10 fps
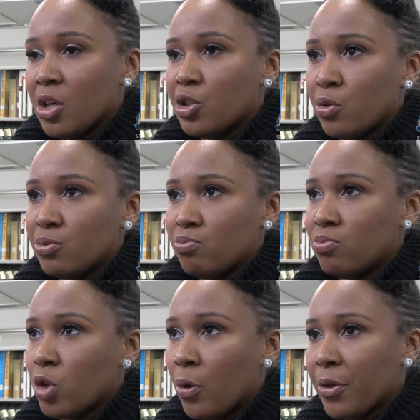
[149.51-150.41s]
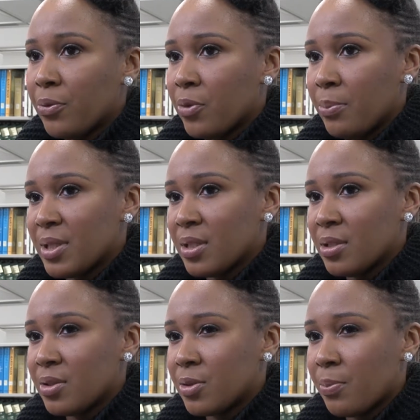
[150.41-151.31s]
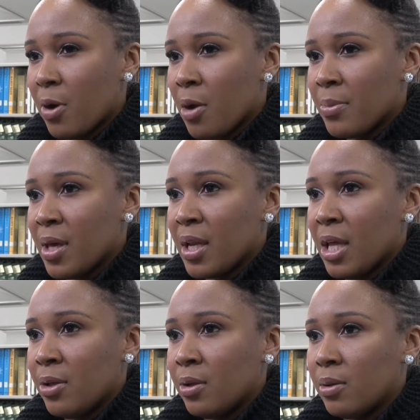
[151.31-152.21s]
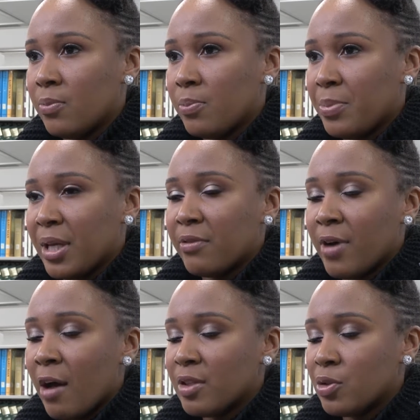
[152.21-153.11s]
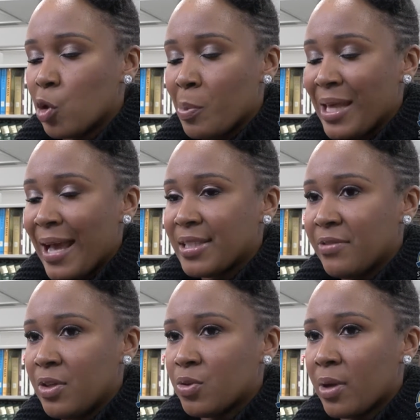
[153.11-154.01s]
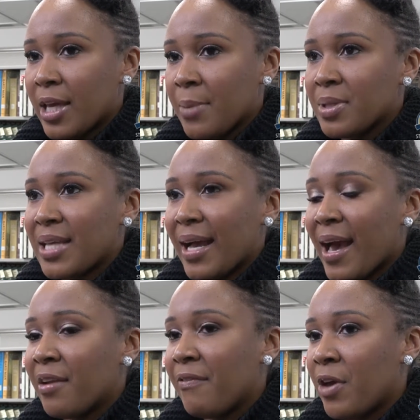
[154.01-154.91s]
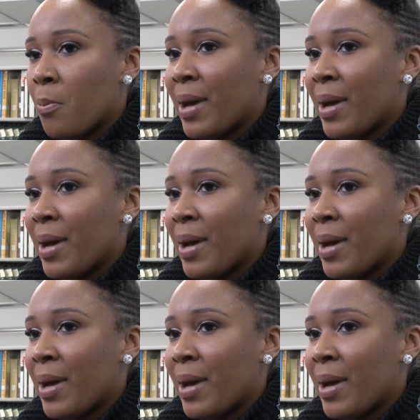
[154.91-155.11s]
So going through the business department and being involved in so many activities on campus, I kind of found